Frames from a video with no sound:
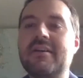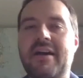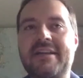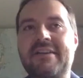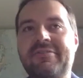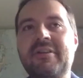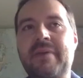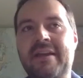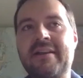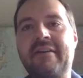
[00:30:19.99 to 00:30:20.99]
I definitely
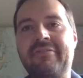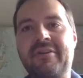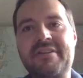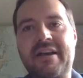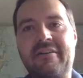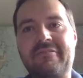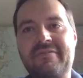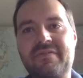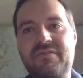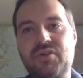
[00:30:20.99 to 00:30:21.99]
make an effort to have
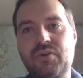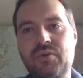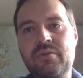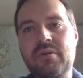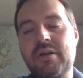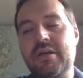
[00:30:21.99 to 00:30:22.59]
2